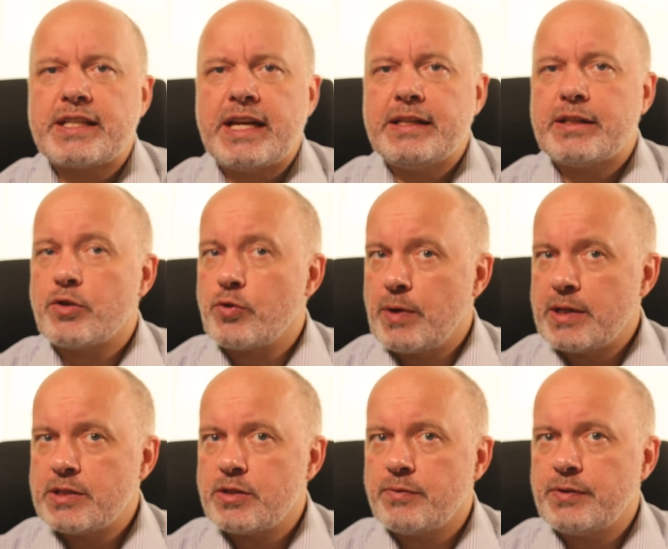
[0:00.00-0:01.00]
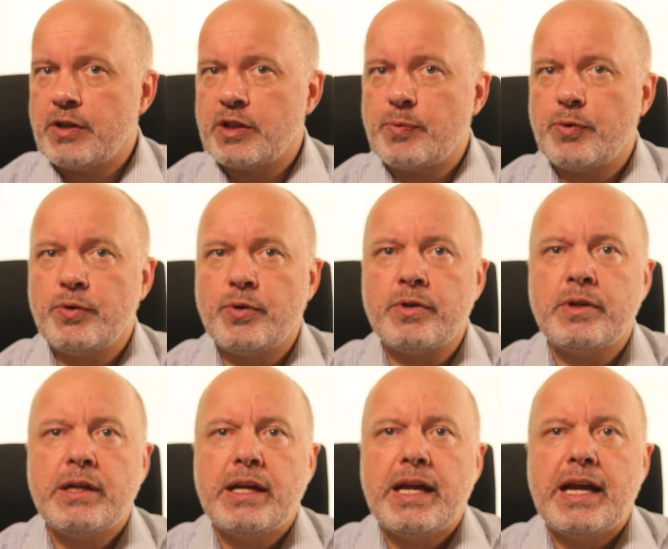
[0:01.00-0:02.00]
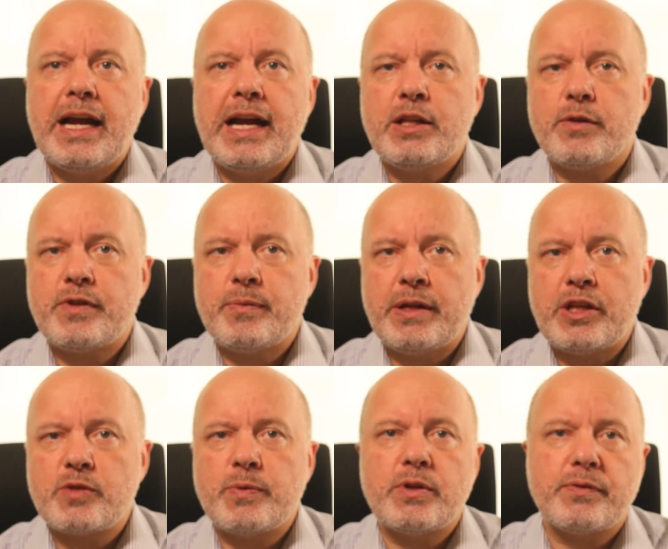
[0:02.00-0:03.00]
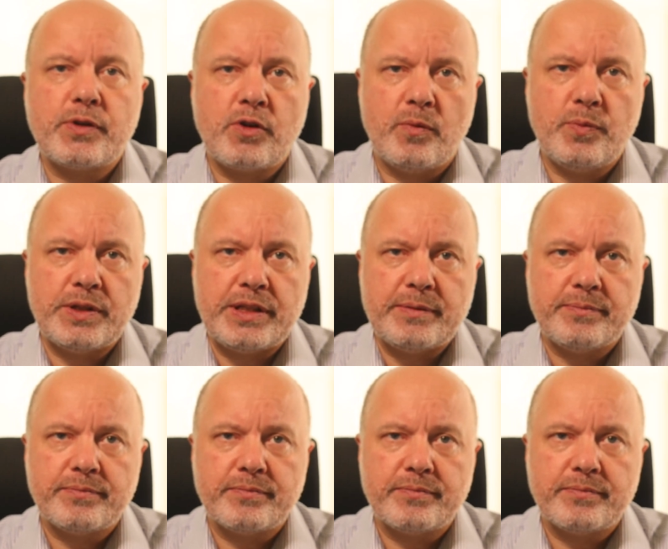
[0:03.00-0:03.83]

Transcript: gained the trust of the entrepreneur and of the management of the company.